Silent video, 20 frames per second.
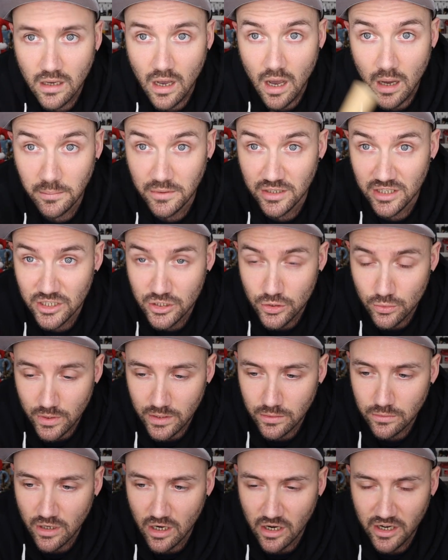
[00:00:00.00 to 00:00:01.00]
I'm gonna
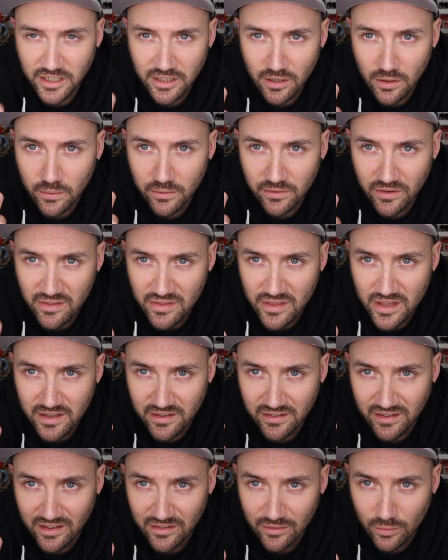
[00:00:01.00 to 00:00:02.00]
drill guide holes in
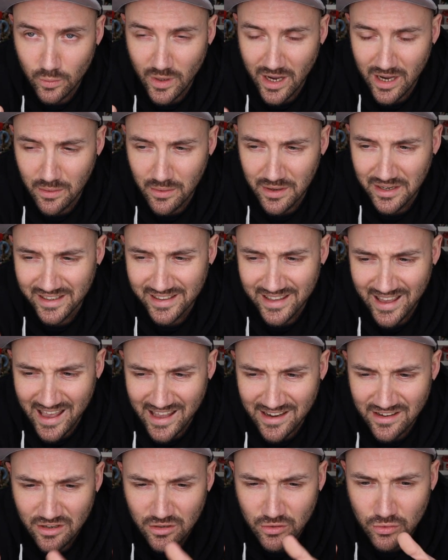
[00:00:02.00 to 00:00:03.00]
this as well. And
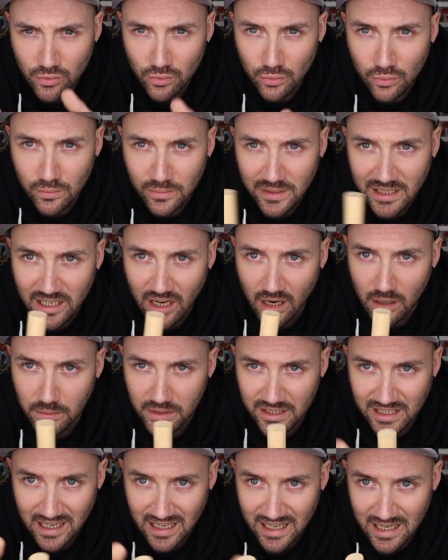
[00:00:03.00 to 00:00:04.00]
again, normally I
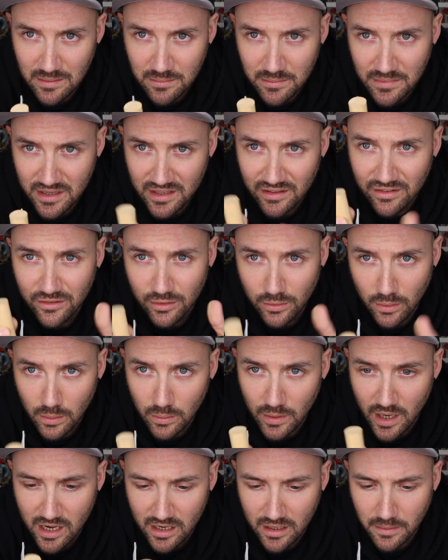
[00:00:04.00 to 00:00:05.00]
would clamp this to a
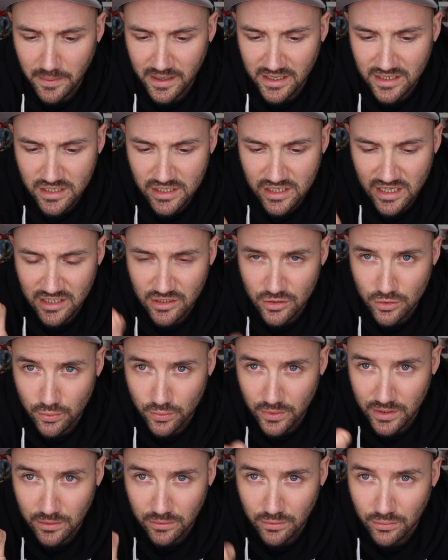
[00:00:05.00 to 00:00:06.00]
workbench and
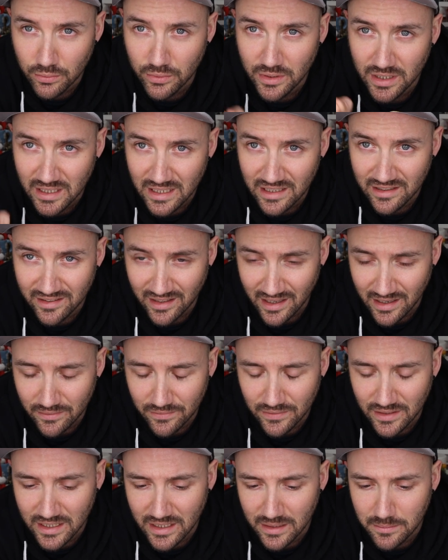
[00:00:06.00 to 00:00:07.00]
drill really
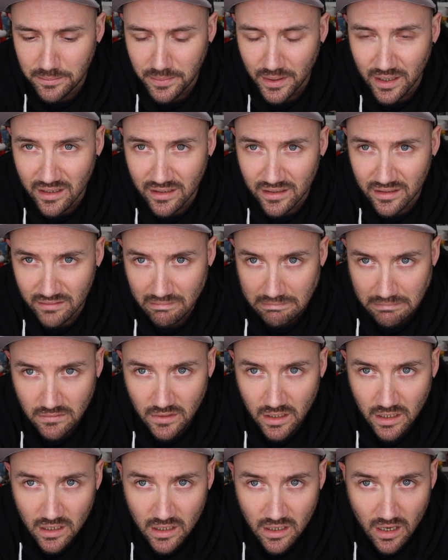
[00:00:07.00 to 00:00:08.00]
safely, but
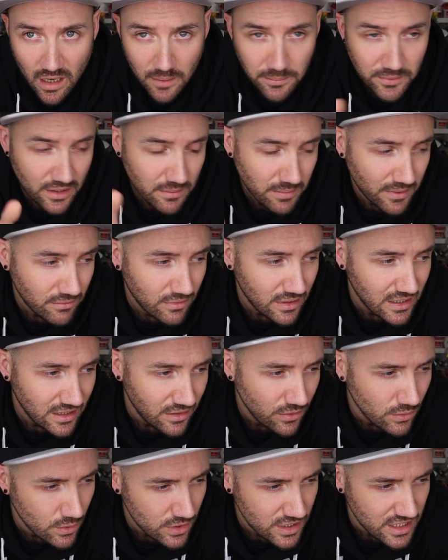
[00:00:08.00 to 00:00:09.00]
I'm going to be really
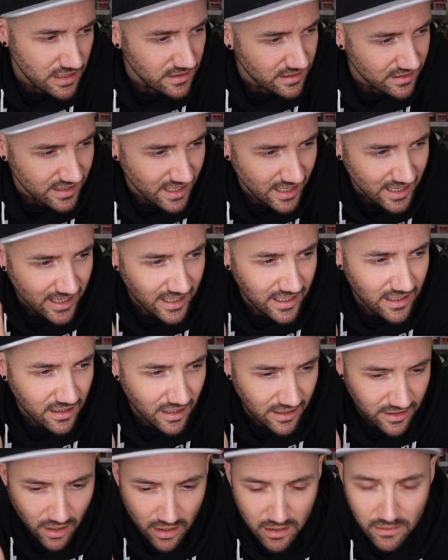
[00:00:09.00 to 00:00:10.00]
naughty today
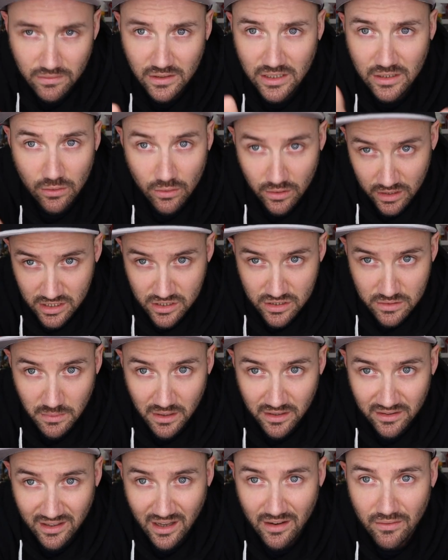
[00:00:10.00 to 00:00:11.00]
and hopefully not injure
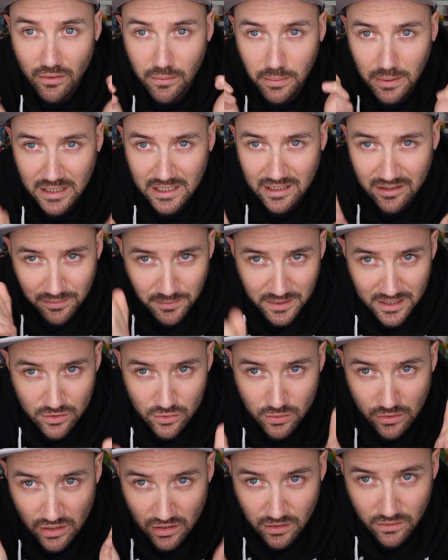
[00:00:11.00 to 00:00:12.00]
myself. Please make
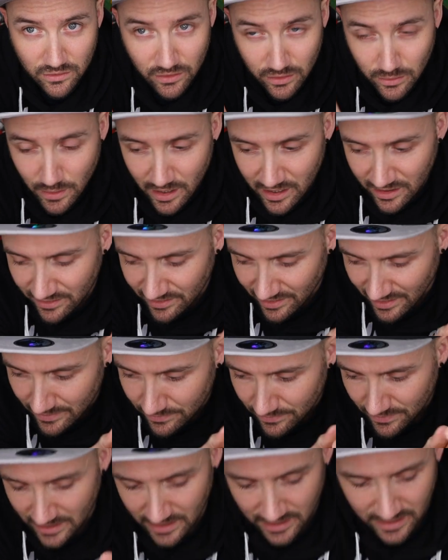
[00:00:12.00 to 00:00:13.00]
sure you do work
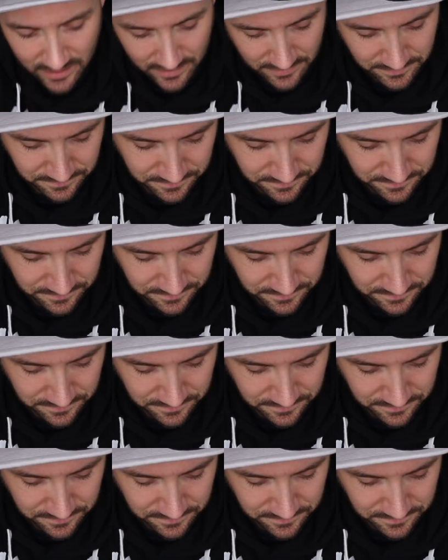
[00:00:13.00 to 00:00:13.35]
safely.